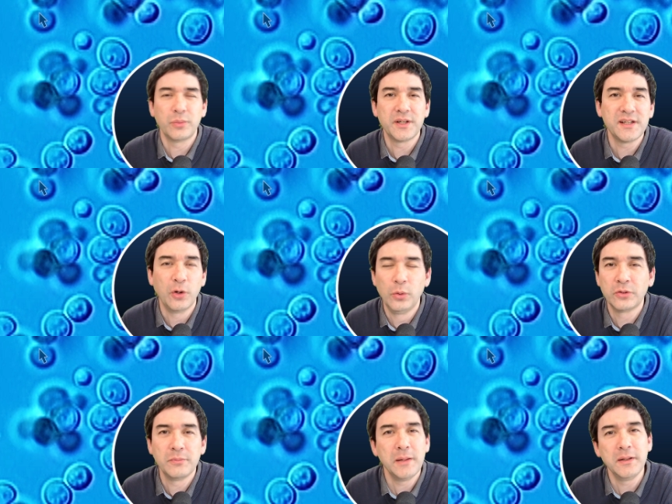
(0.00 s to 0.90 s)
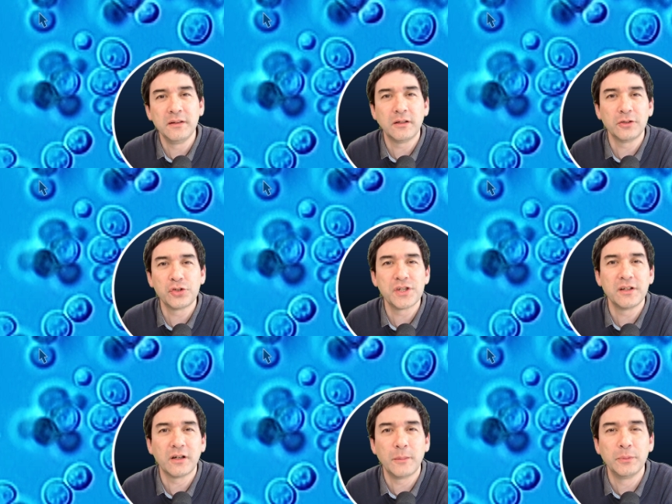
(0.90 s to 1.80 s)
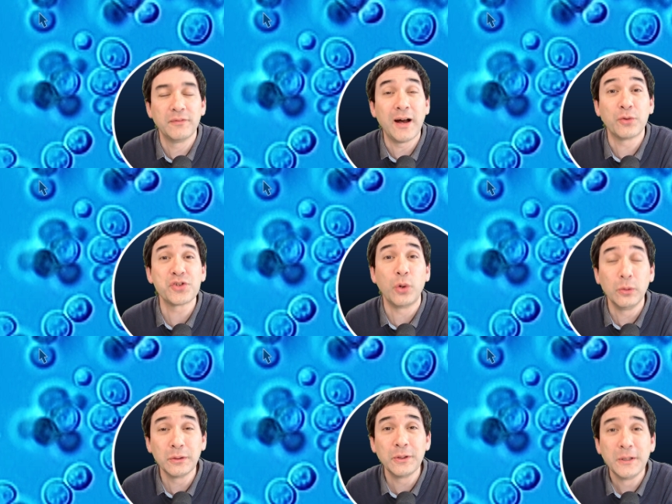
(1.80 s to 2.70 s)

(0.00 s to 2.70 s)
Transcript: when I say older, maybe in cultures that are a couple of hours old,